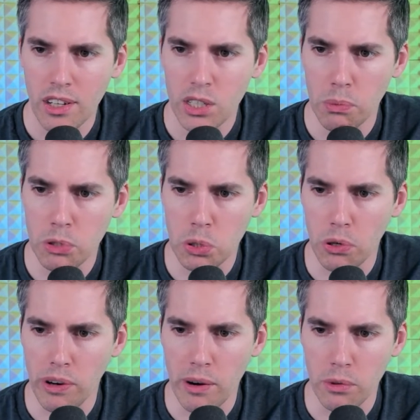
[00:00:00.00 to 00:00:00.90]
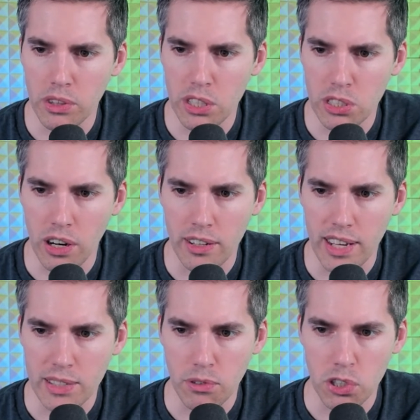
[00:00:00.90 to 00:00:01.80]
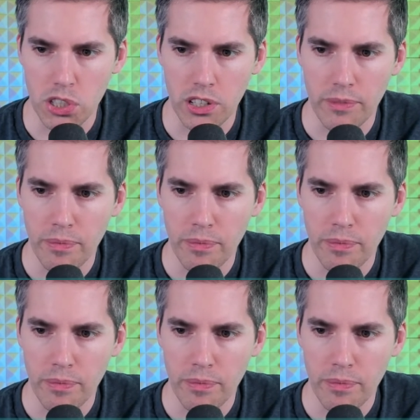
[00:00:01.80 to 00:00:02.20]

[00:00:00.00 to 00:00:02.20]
Don't be screw around with this card, that's for sure.